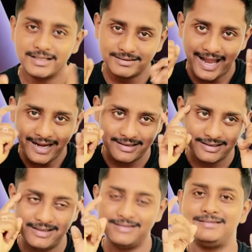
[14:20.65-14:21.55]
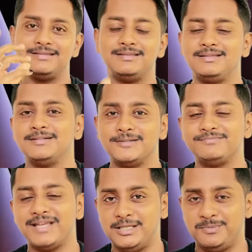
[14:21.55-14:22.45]
That is
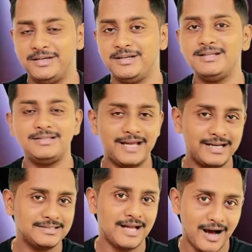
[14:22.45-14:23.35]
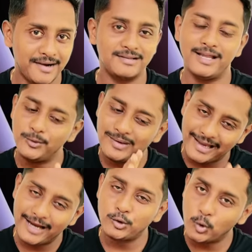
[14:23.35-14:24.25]
the experience. That is the art that you will
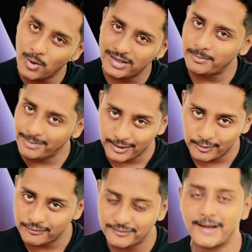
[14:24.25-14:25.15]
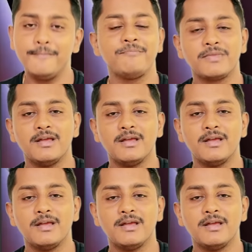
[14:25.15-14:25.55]
get over the period of time.